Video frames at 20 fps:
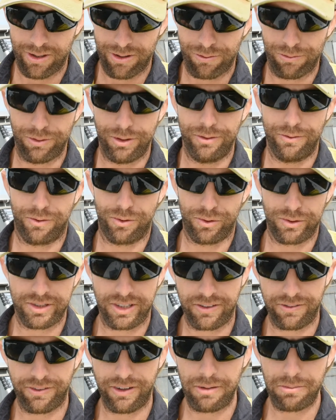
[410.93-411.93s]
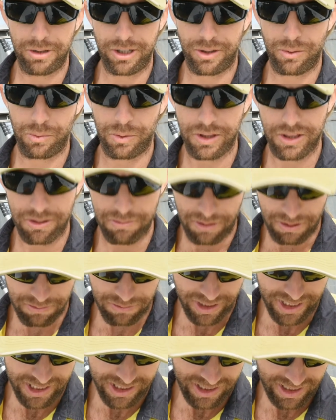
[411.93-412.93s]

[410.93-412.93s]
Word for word: reinforcing fabric with the membrane